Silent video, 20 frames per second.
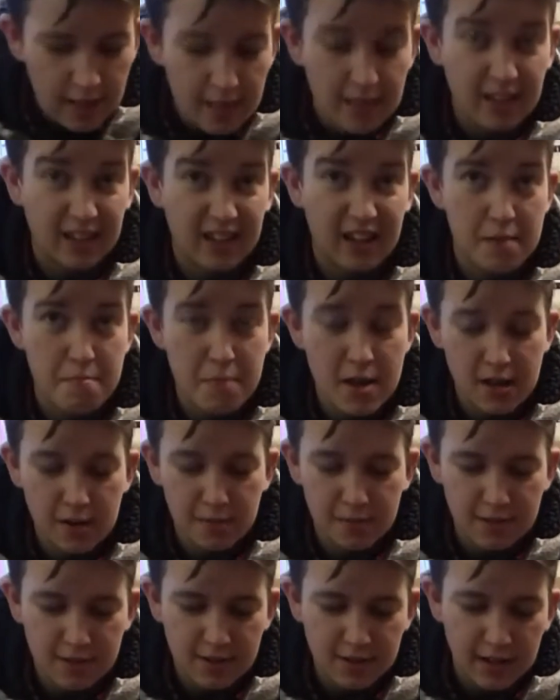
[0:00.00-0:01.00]
think I made a
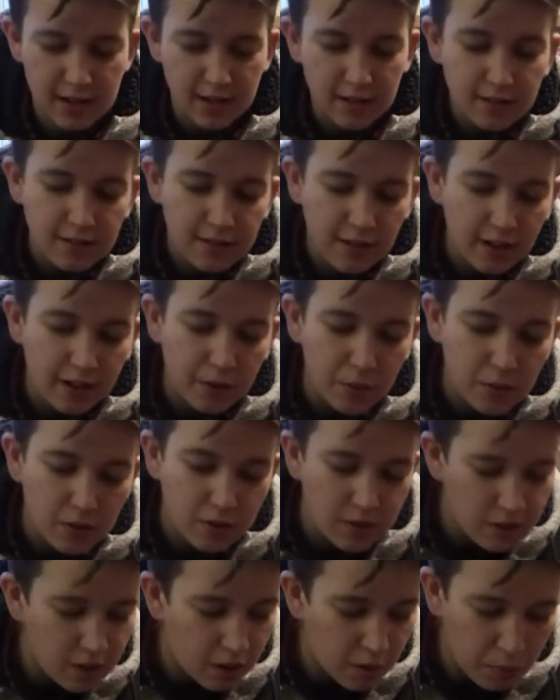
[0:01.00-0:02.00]
mistake starting with
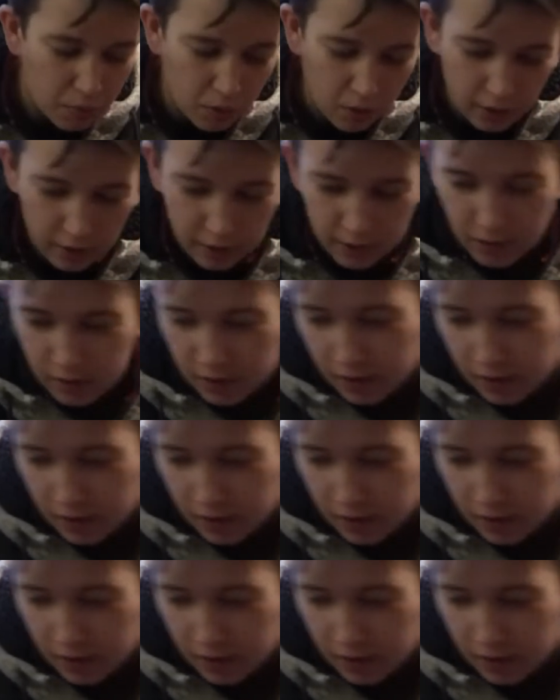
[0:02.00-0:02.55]
the top one.